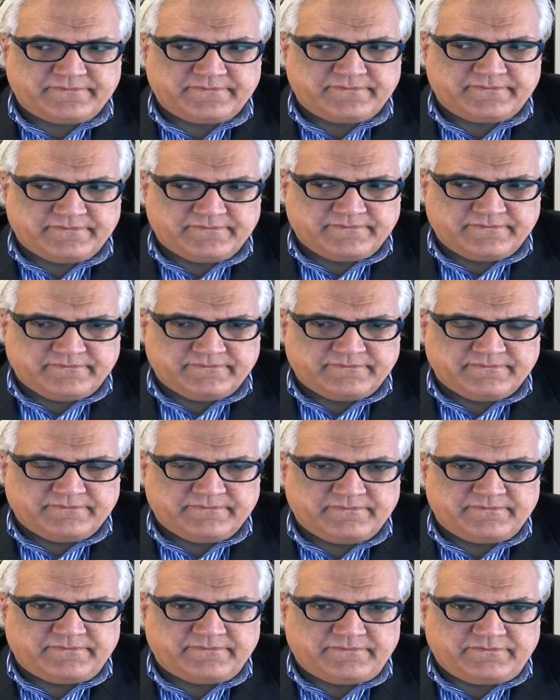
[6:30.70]

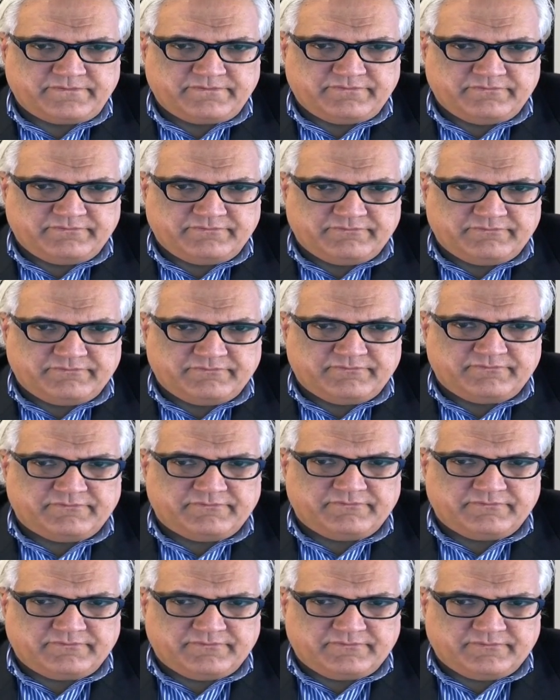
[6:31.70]

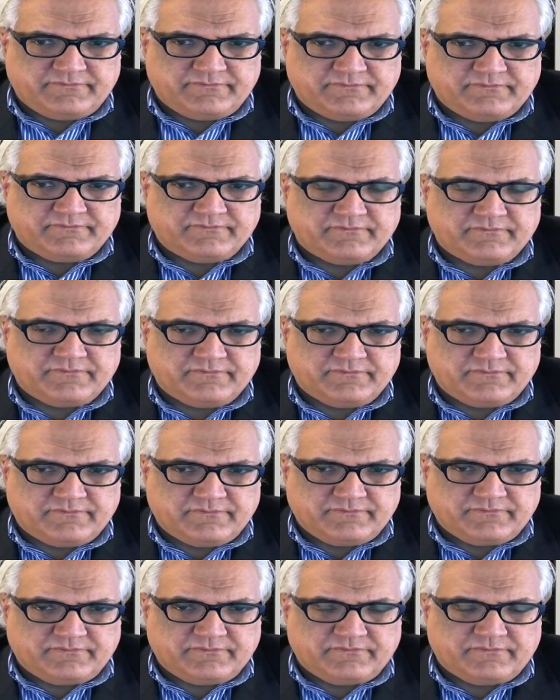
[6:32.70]

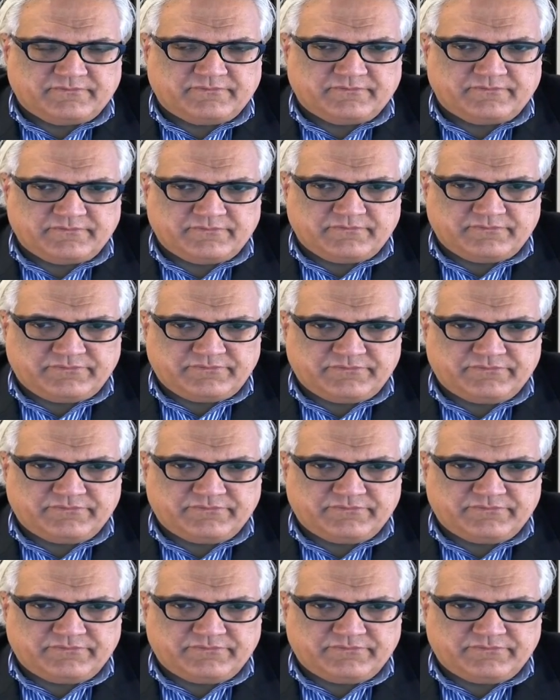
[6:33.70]
(not speaking)